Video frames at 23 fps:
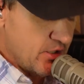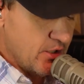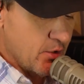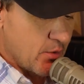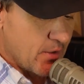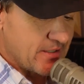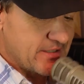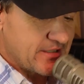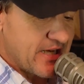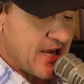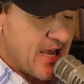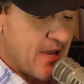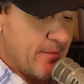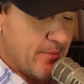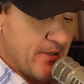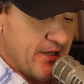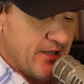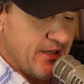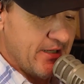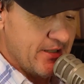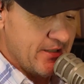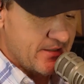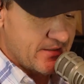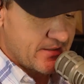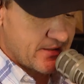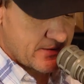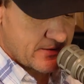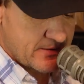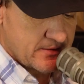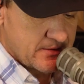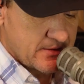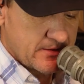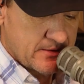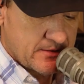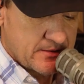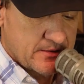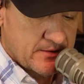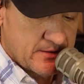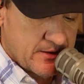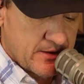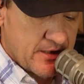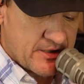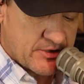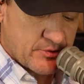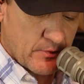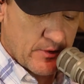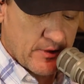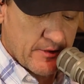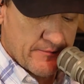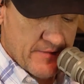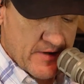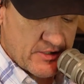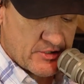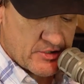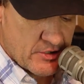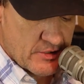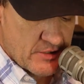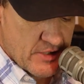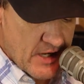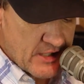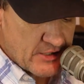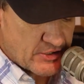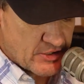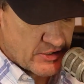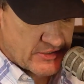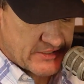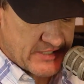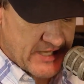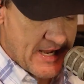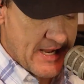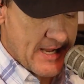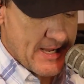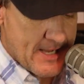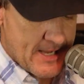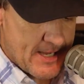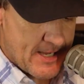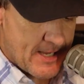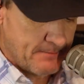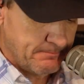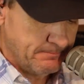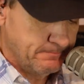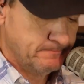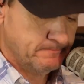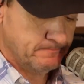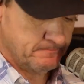You know what time it is. It's Renovation Nation time.